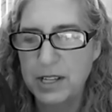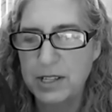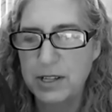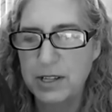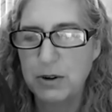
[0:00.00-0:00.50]
And
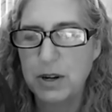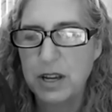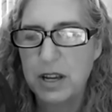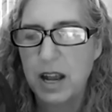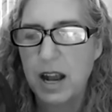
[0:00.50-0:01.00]
so
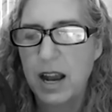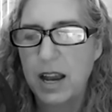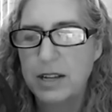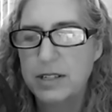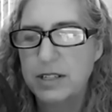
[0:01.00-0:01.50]
I
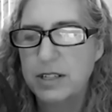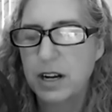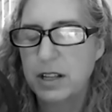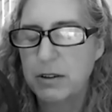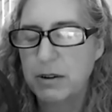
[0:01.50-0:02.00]
had
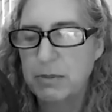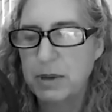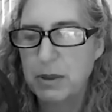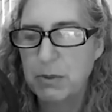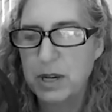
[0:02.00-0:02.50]
gotten their
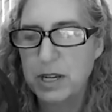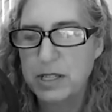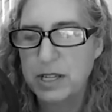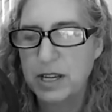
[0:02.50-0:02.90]
MP3s.